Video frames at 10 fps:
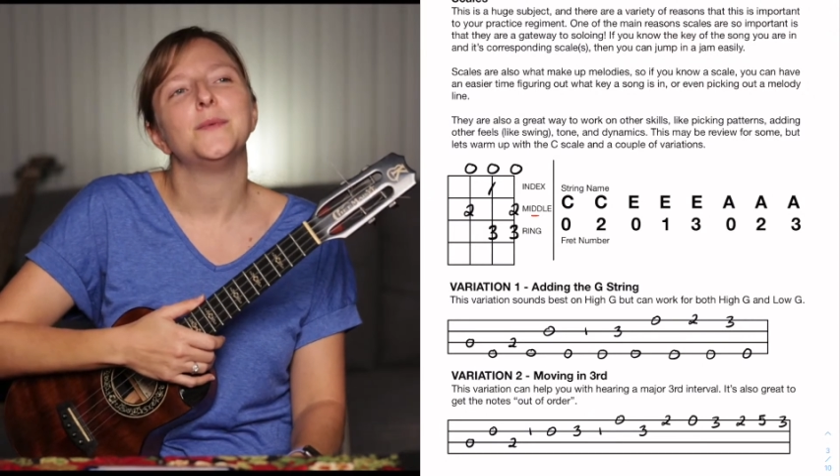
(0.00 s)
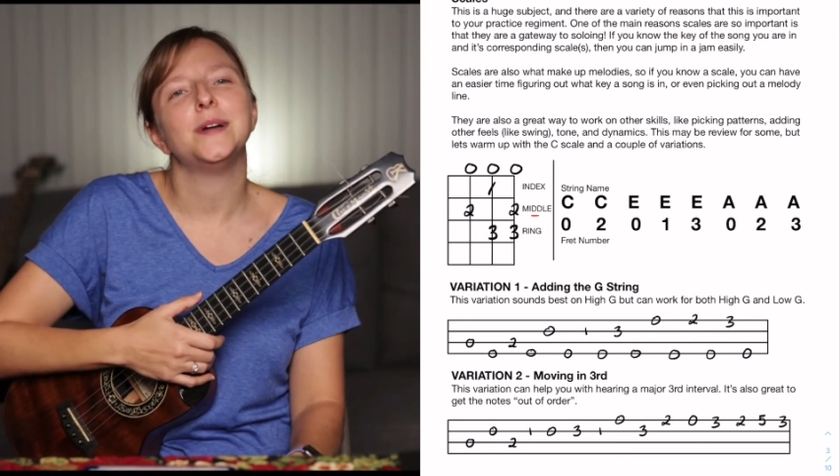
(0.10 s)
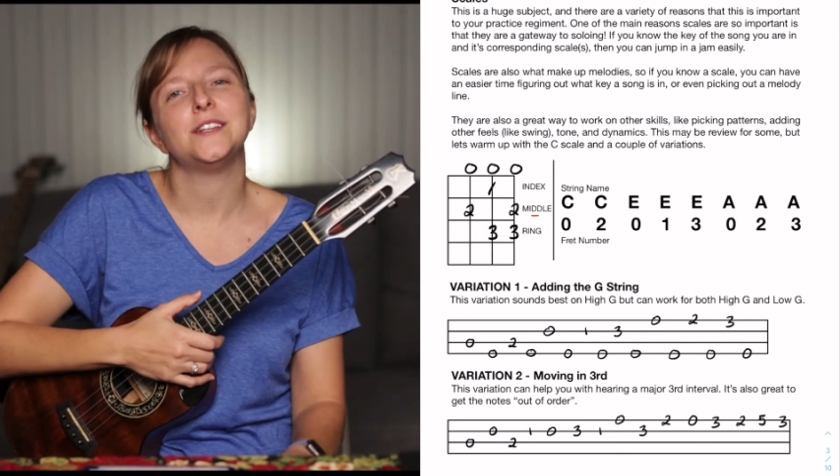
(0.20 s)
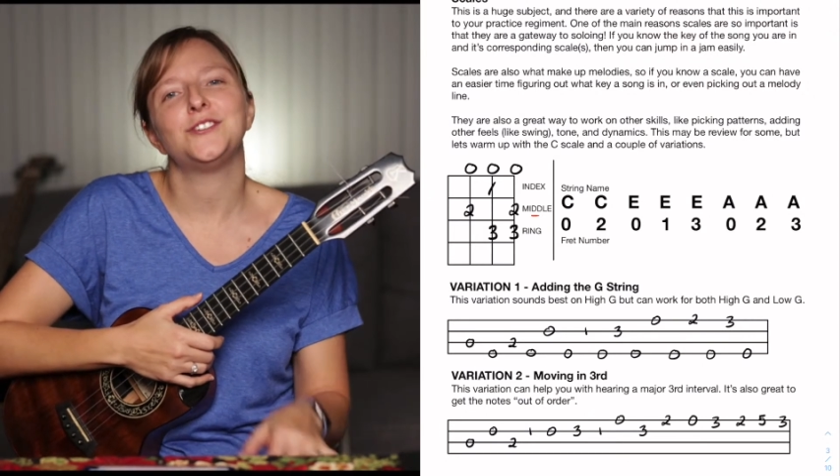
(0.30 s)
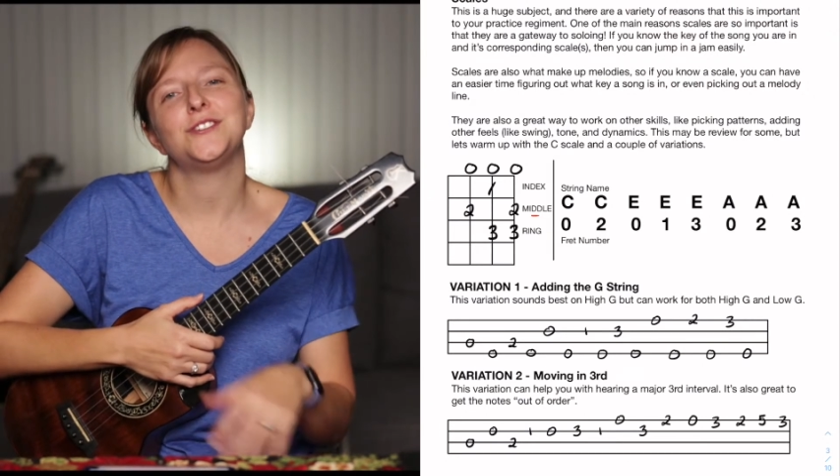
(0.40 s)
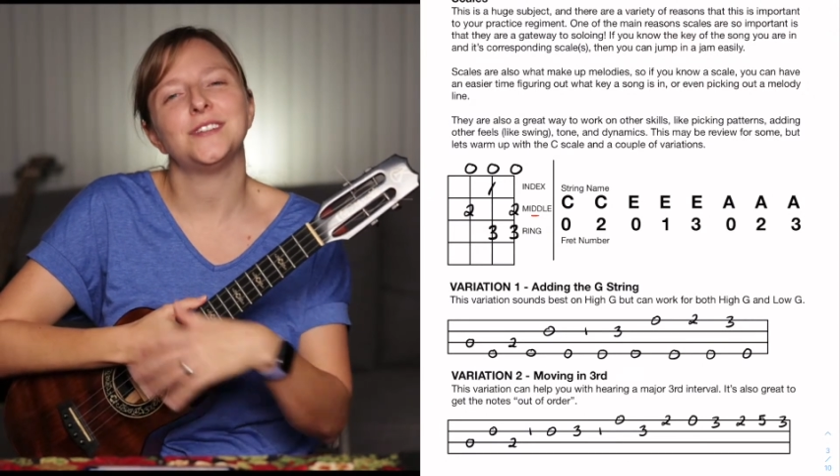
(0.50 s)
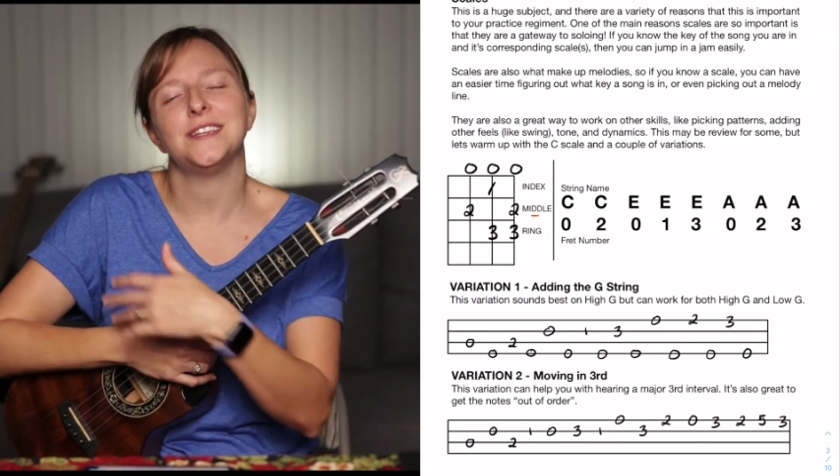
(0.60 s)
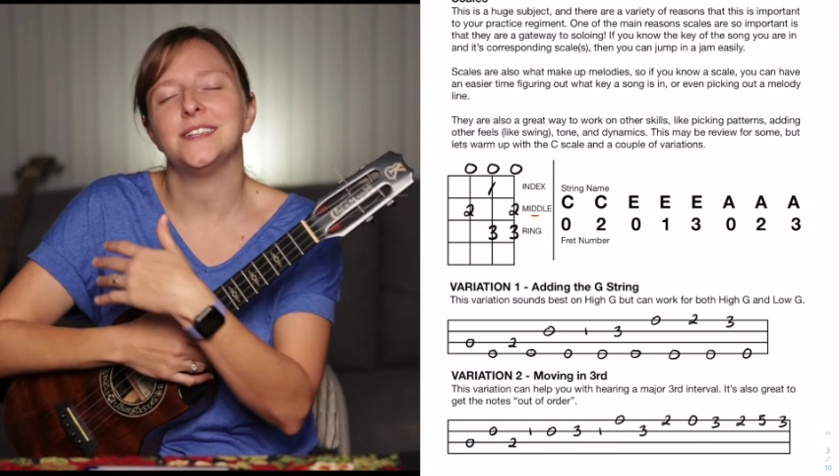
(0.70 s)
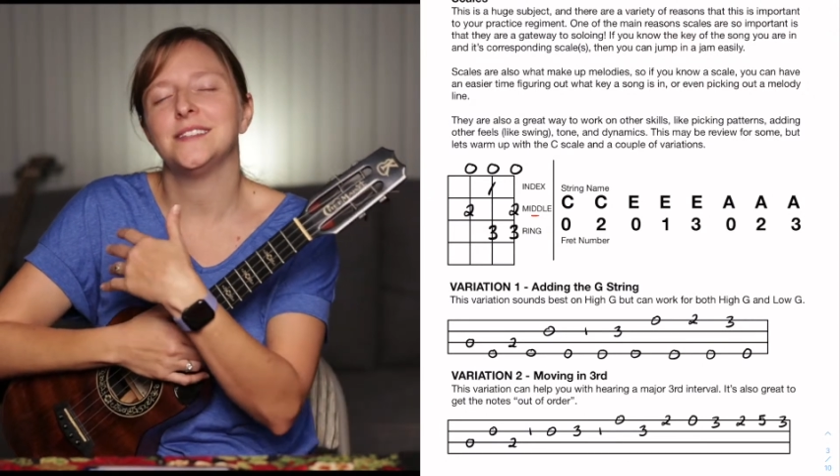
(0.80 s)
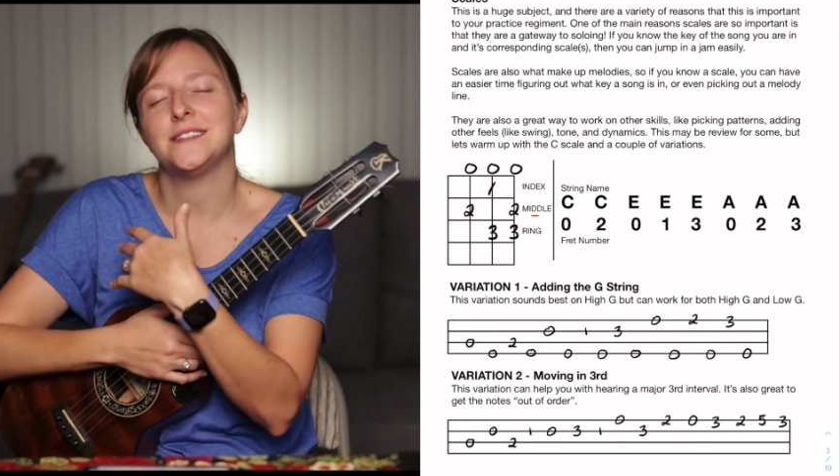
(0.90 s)
which
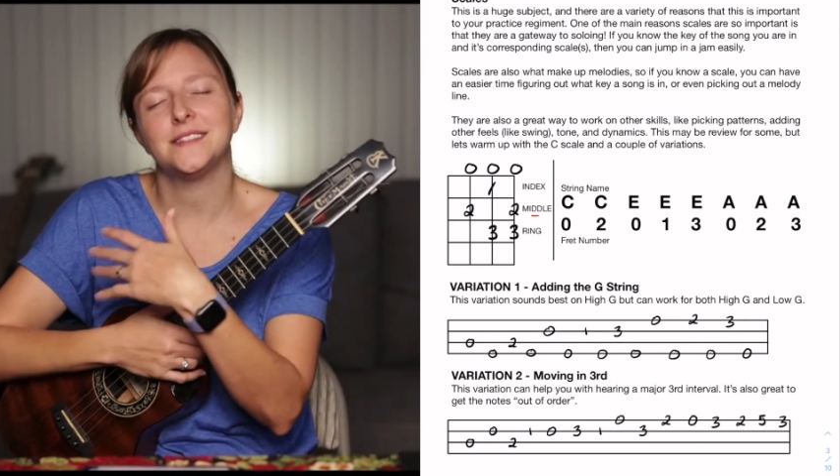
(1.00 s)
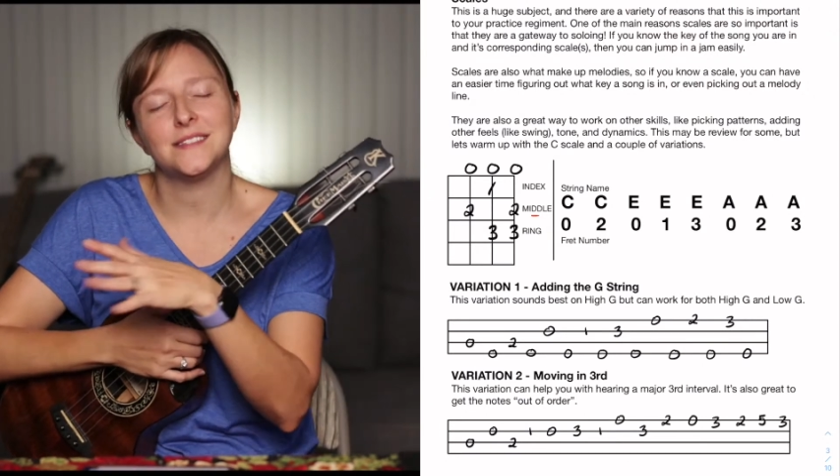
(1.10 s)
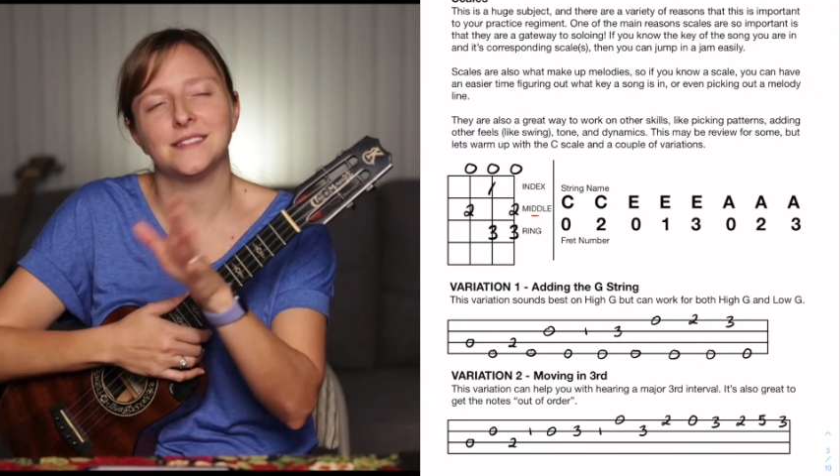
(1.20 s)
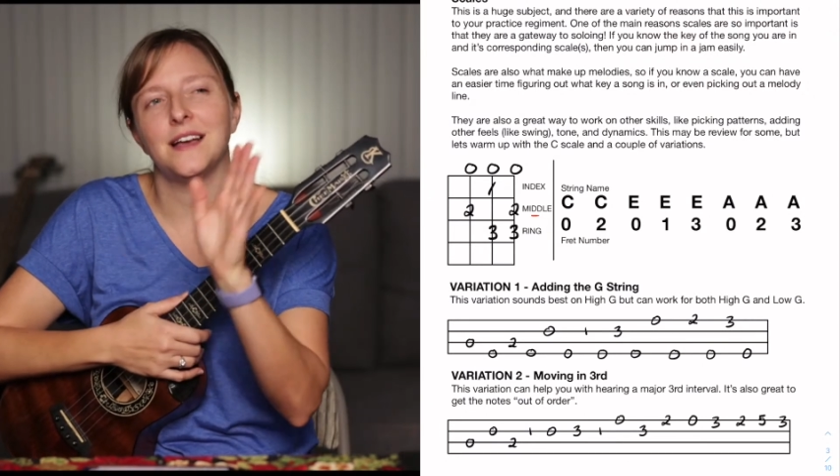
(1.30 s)
is